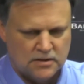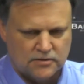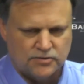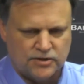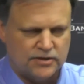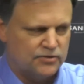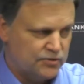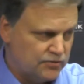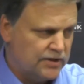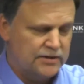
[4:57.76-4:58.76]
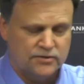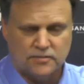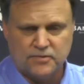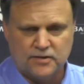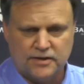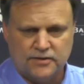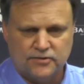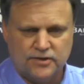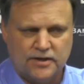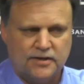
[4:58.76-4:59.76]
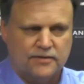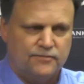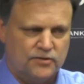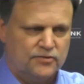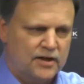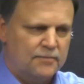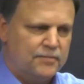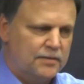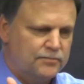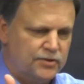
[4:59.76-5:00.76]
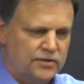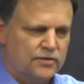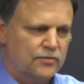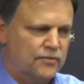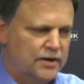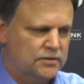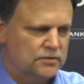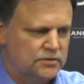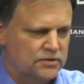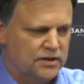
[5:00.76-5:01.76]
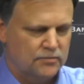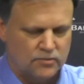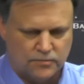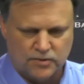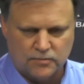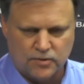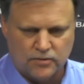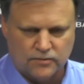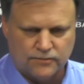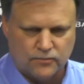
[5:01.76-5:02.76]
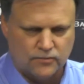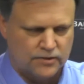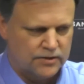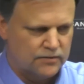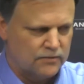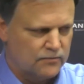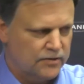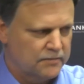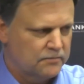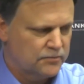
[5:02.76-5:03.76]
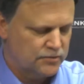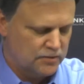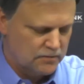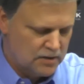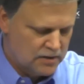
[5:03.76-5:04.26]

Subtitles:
Because she can shoot that jumper, like you said, and if you step up, she can go around you. She's able to put the ball on the floor and get to the rim. So,